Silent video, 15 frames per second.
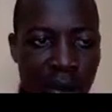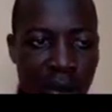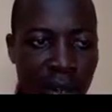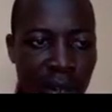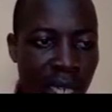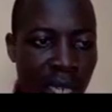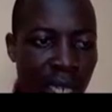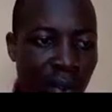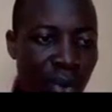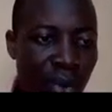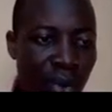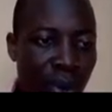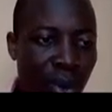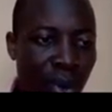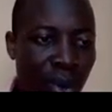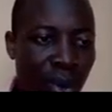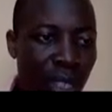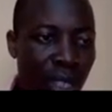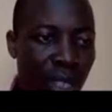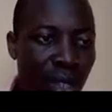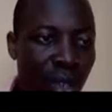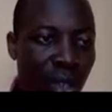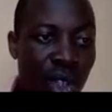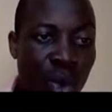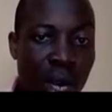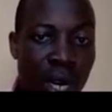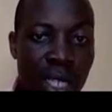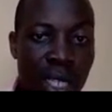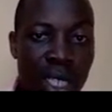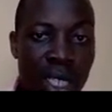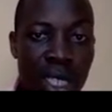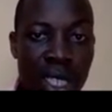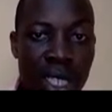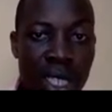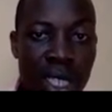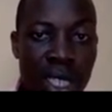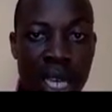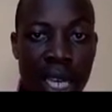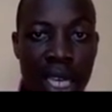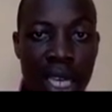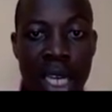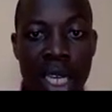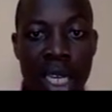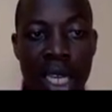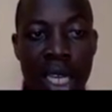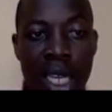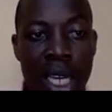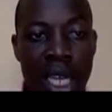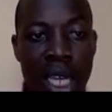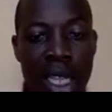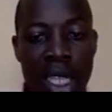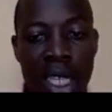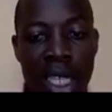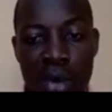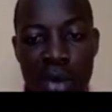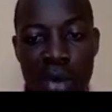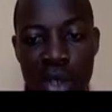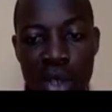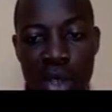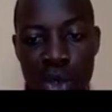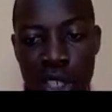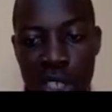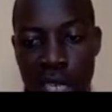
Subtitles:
the criteria for those queries, they are here. I think I'm going to